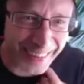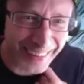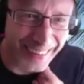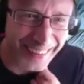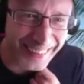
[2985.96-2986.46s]

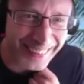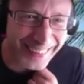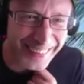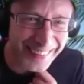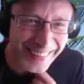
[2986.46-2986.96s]
Man?
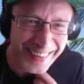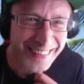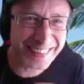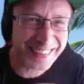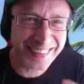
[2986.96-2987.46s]
And this
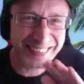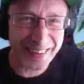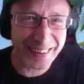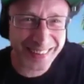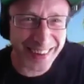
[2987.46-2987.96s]
I'm is like, not
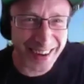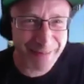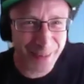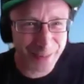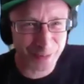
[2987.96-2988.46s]
the
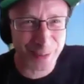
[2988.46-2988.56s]
time for